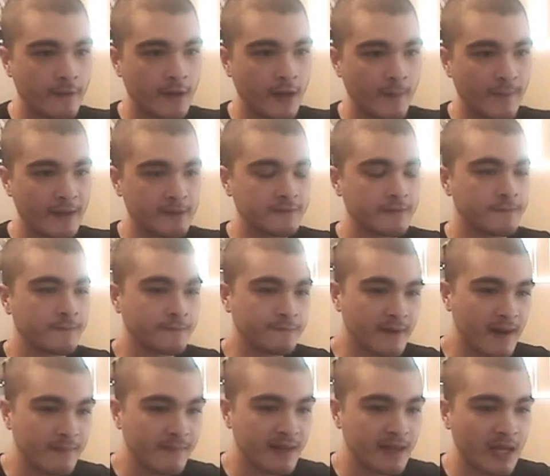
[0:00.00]
about the
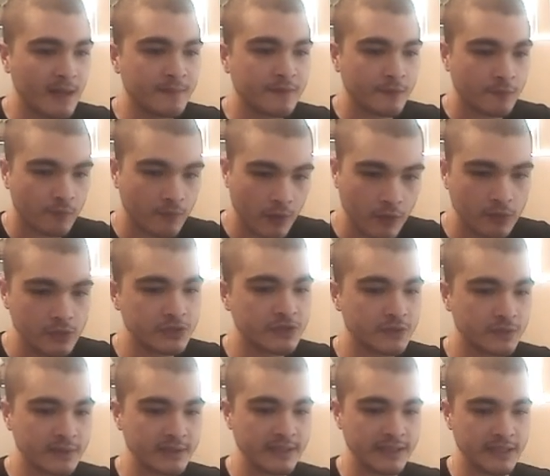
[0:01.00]
From the Depths road
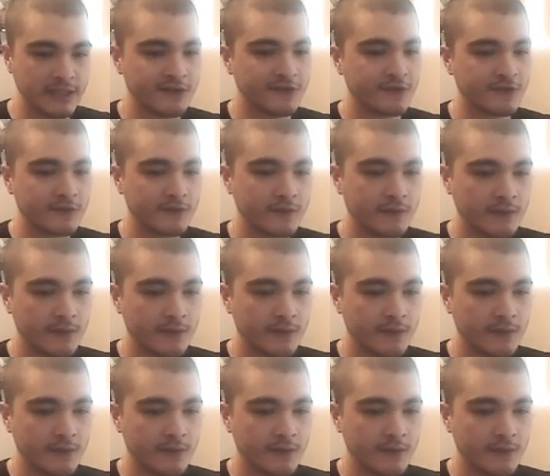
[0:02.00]
to release.